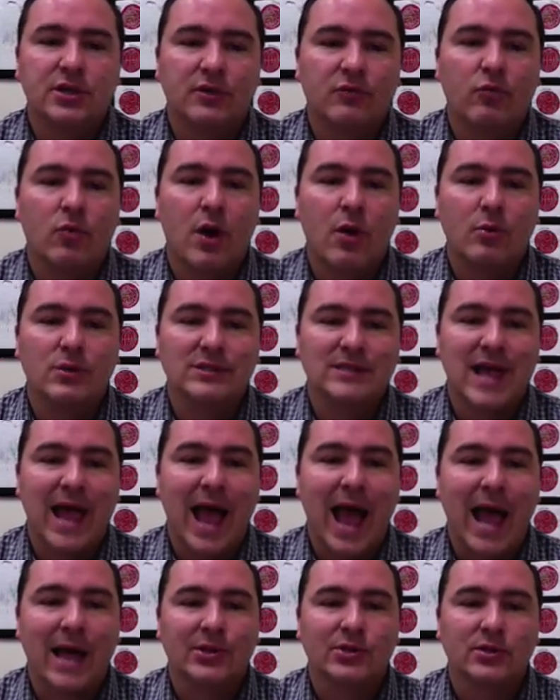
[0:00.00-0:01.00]
of what was
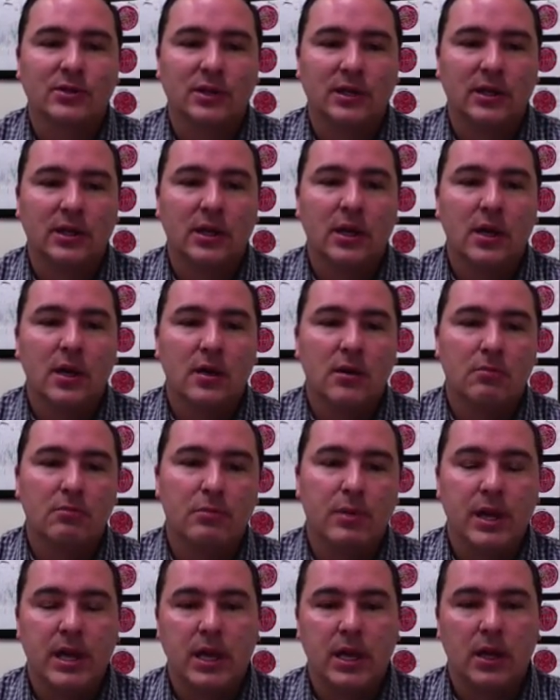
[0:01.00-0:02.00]
actually
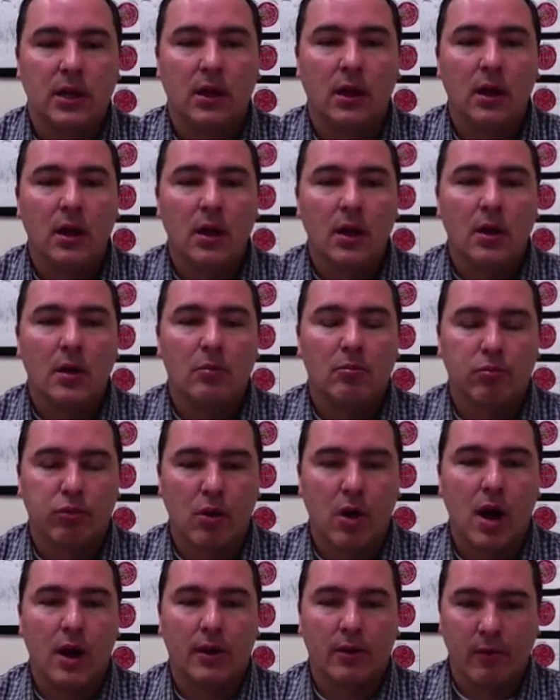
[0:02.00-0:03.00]
being
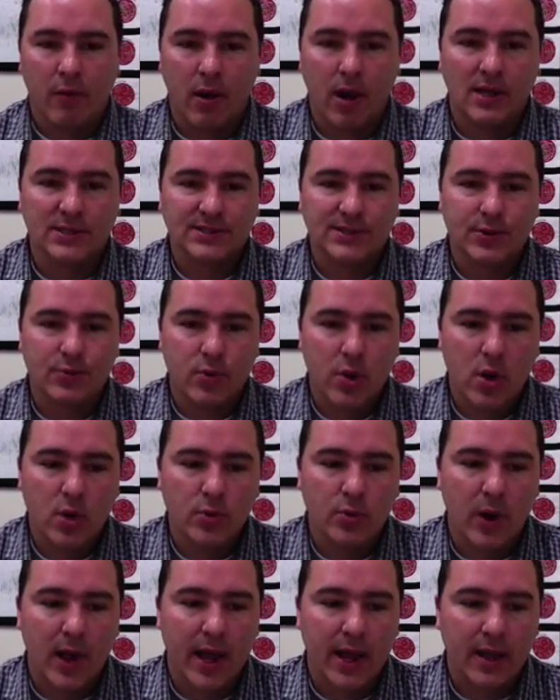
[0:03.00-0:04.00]
brought across the
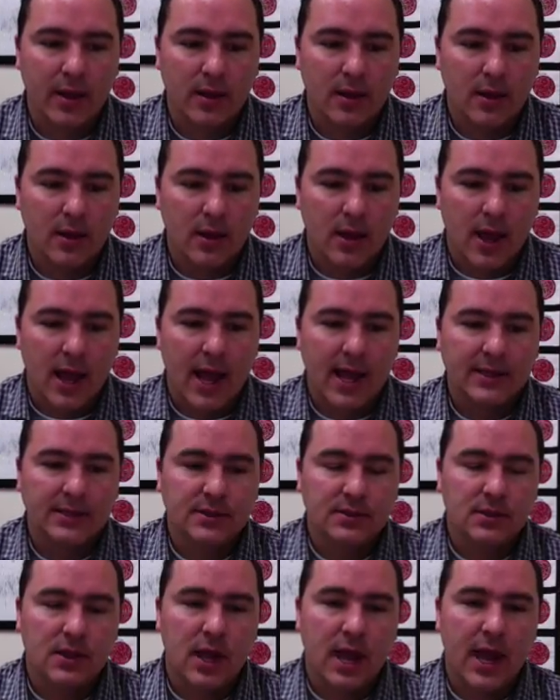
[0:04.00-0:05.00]
roadway.
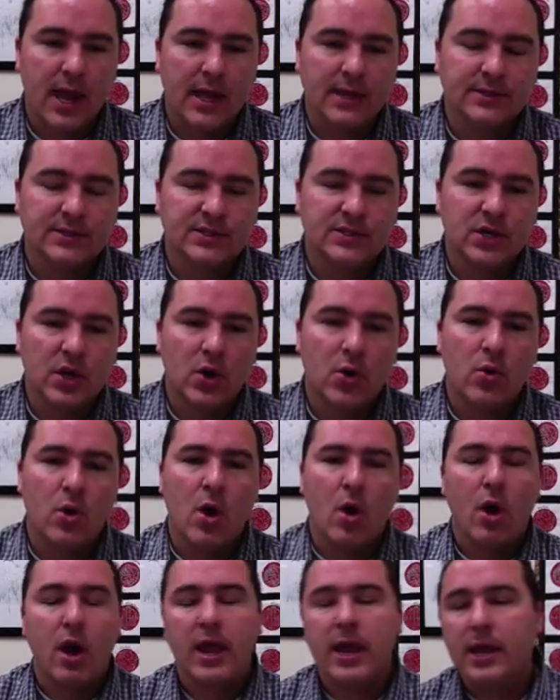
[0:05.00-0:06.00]
And, and so
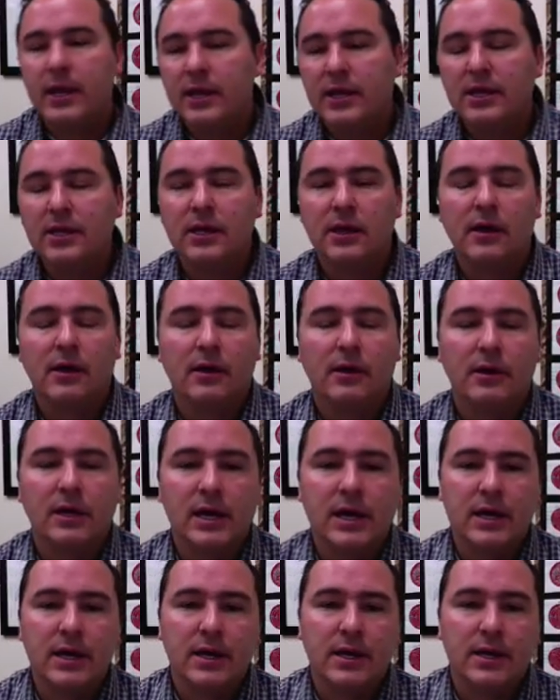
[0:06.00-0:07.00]
any,
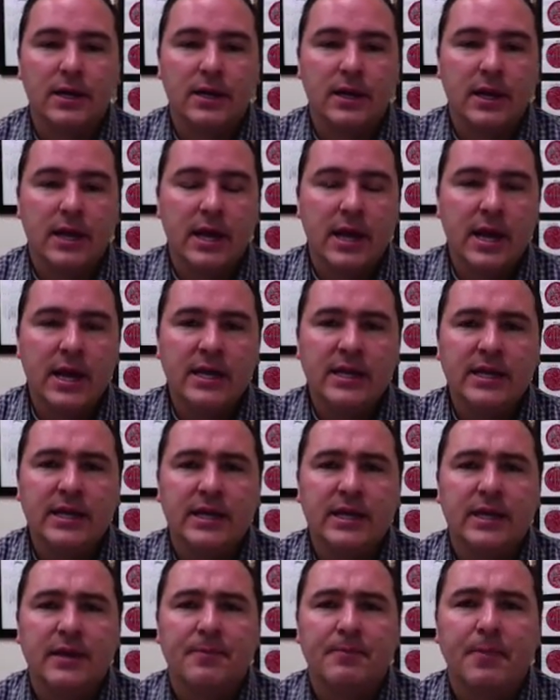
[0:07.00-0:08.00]

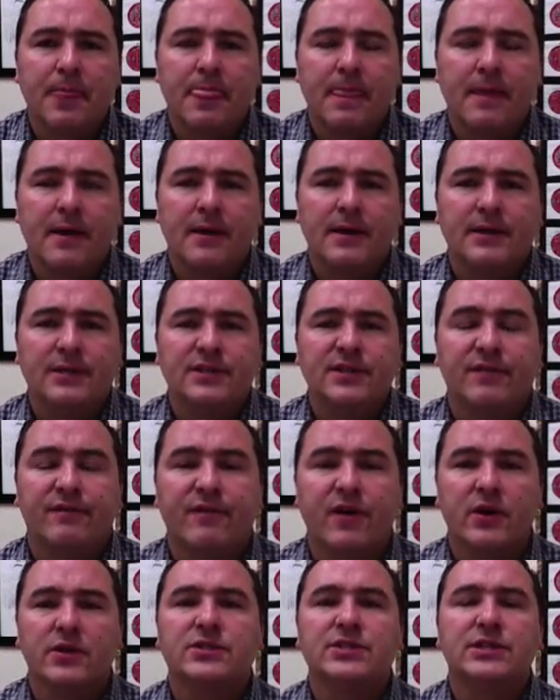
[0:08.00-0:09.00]
any
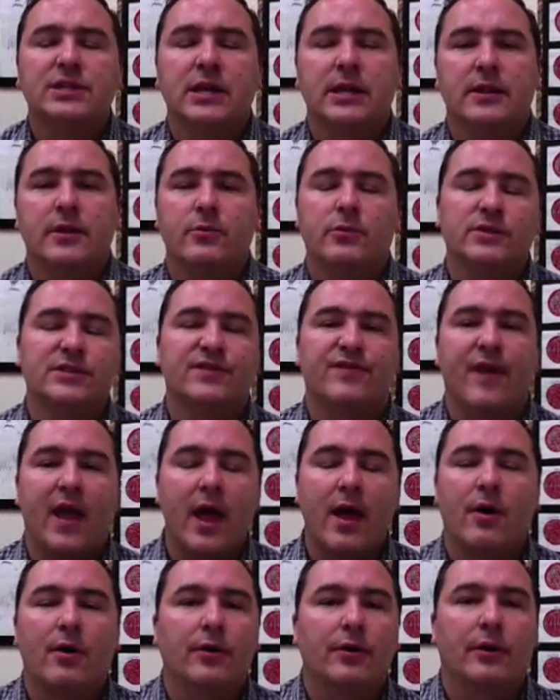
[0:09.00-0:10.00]
diversity that was
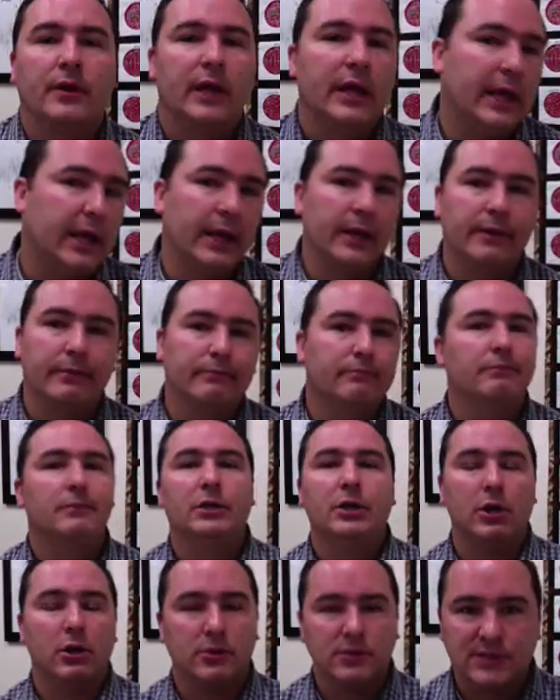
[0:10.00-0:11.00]
found in,
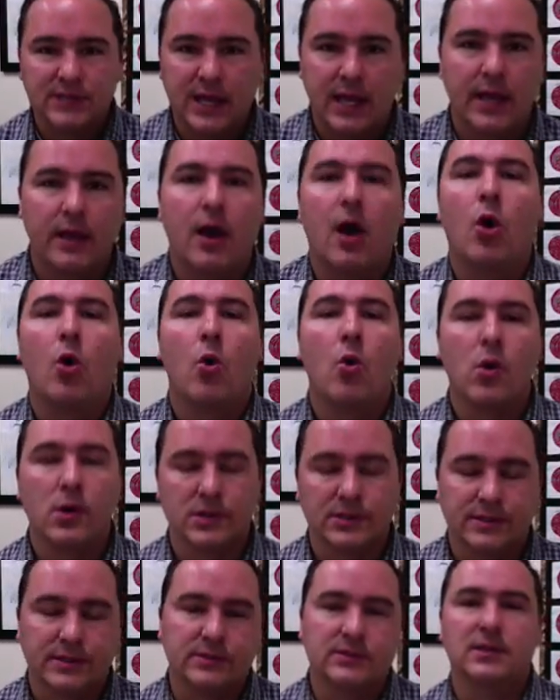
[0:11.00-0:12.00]
you know, say a
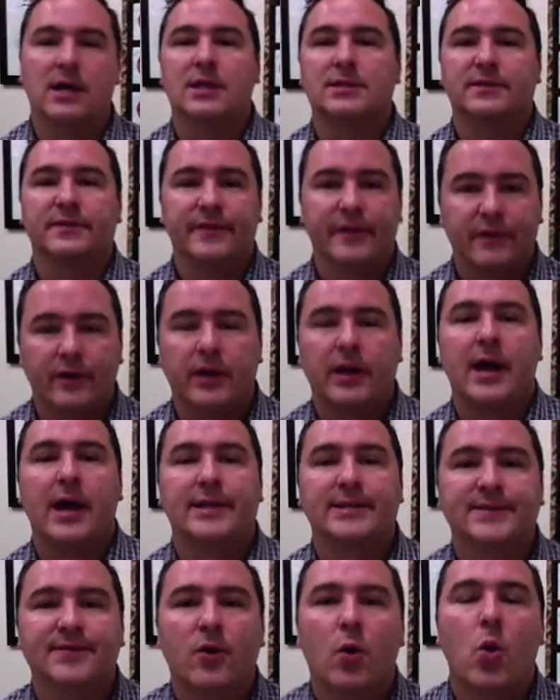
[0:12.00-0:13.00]
horse, there's lots of different
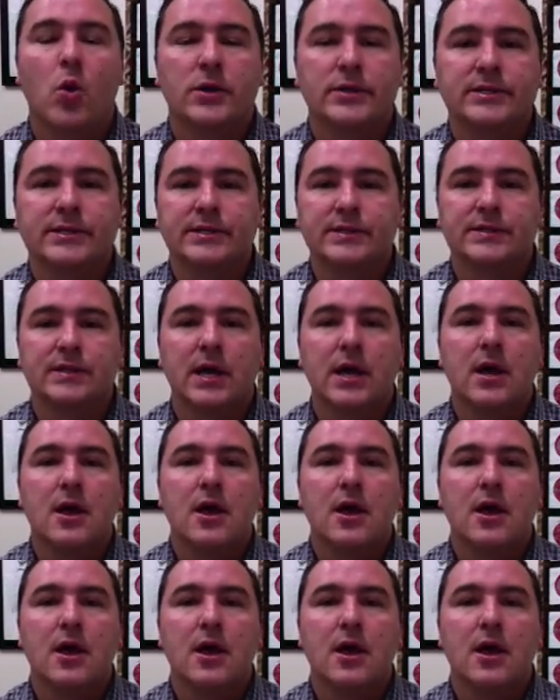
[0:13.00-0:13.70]
kinds of horses,